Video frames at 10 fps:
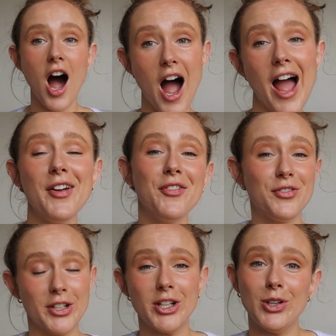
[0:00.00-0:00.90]
I
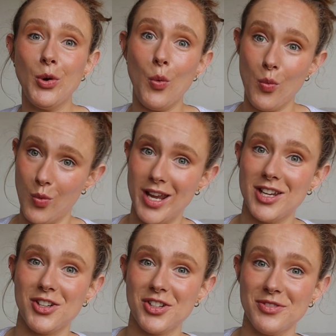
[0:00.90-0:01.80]
freaking
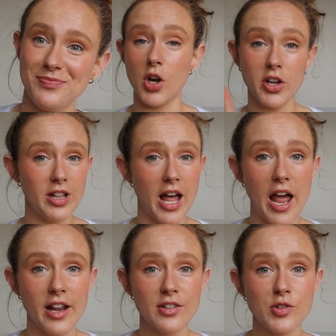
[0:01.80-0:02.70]
wish. Don't you
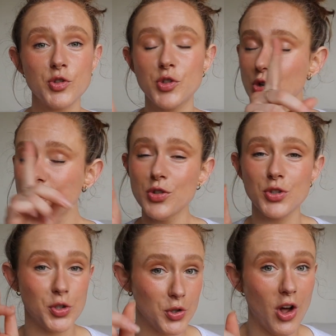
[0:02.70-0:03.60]
lie.
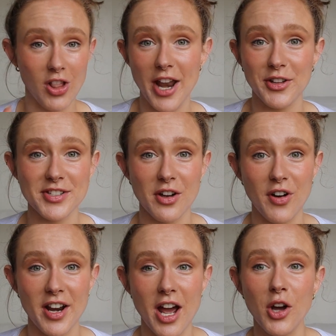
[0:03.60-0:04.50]
Do not lie to yourself
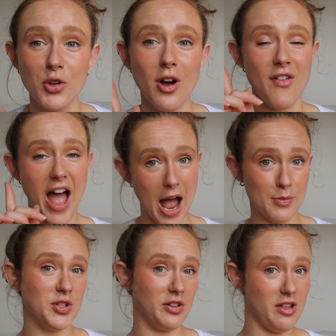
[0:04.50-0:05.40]
right now. You have
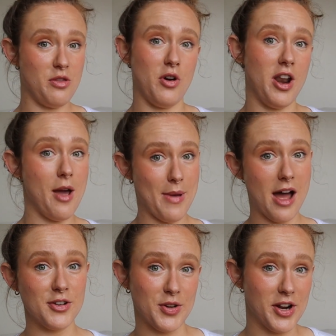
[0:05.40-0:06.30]
absolutely thought
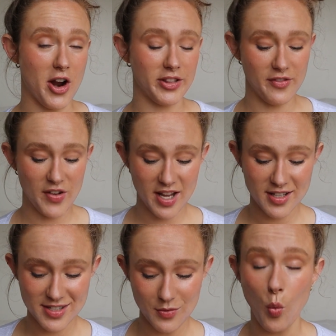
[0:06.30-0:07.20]
about doing
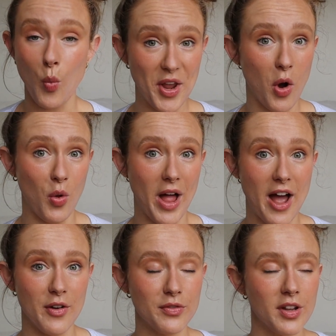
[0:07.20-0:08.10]
OnlyFans. We all
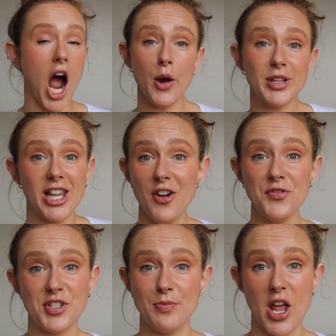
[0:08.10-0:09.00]
have. I would
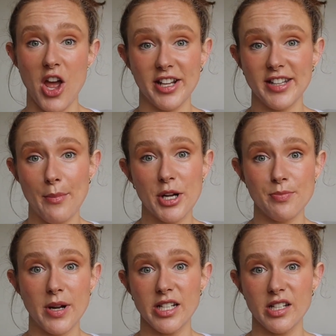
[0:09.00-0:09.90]
love to be earning that
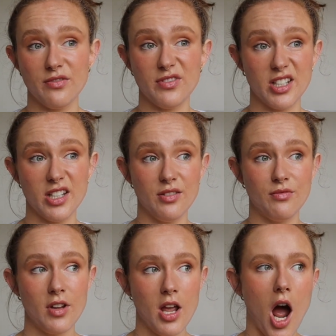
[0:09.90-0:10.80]
much money for,
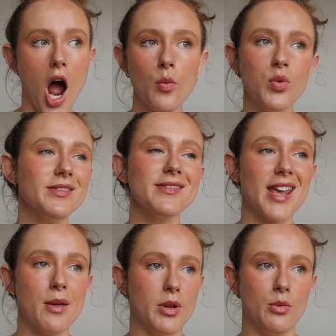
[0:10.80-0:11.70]
I wouldn't
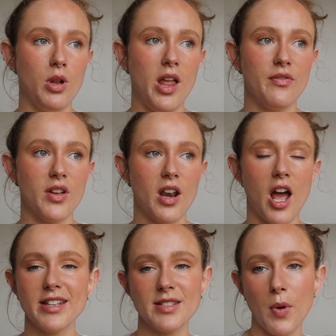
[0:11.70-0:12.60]
say minimal effort.
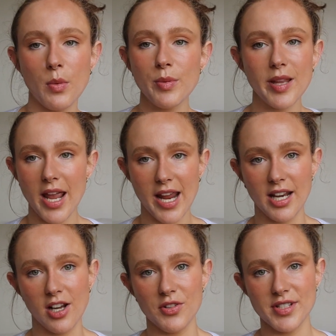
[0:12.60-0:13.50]
It's probably like
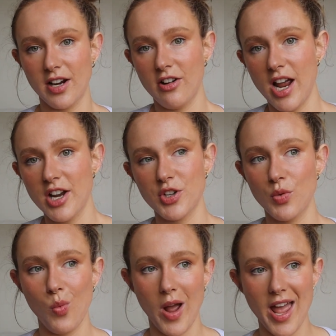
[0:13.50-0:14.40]
any content
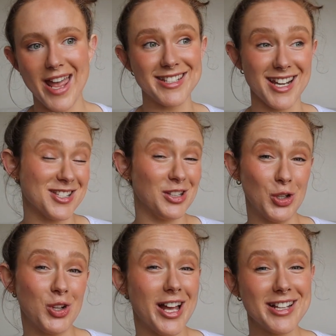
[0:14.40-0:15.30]
creation where it
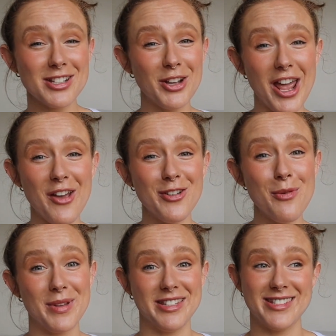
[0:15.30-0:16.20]
doesn't look like it's a lot of
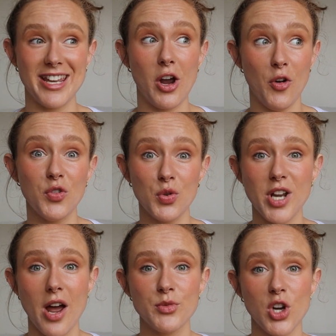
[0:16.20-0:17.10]
effort, but it's like a
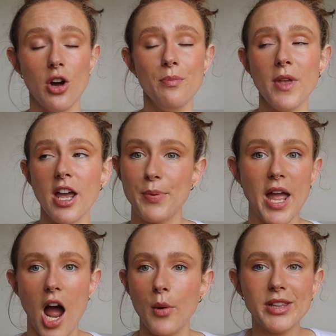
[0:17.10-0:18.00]
full-time job. But
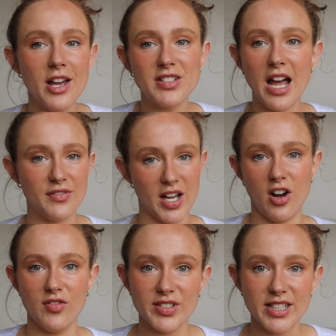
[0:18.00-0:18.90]
yeah, I would love to have that
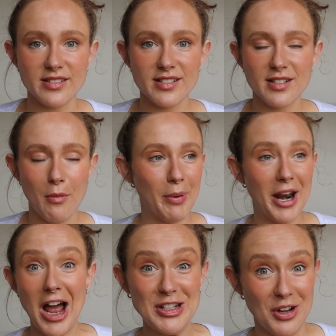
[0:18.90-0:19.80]
confidence,
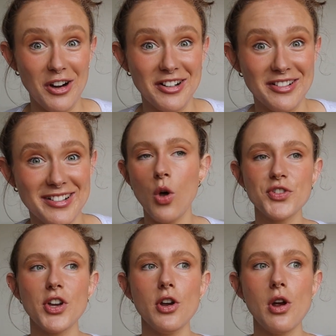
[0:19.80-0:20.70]
but I don't.
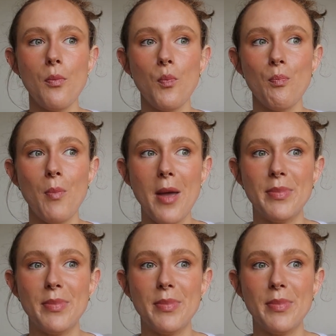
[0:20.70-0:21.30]
Also, my